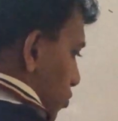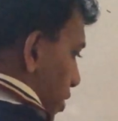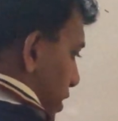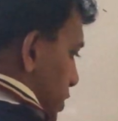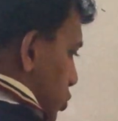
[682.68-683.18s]

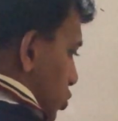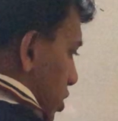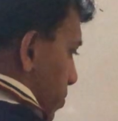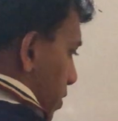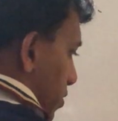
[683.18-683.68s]
Y to
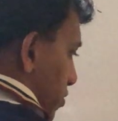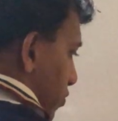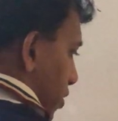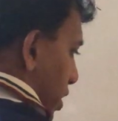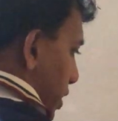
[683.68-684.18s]
the power
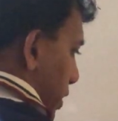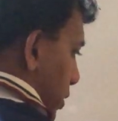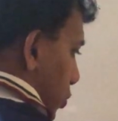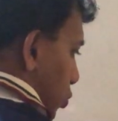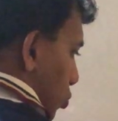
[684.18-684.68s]
5
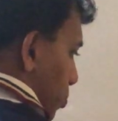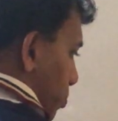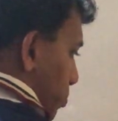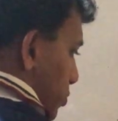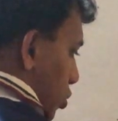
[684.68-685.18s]

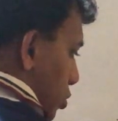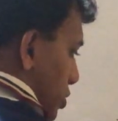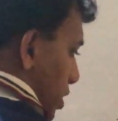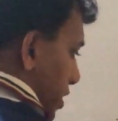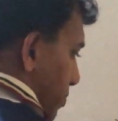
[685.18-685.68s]

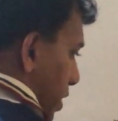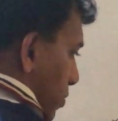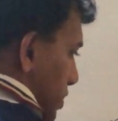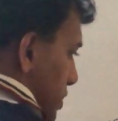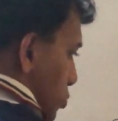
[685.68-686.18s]
totally
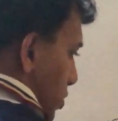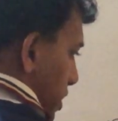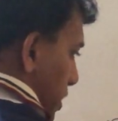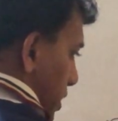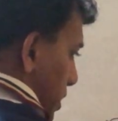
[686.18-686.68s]
power
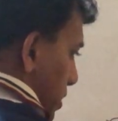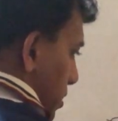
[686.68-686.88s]
3.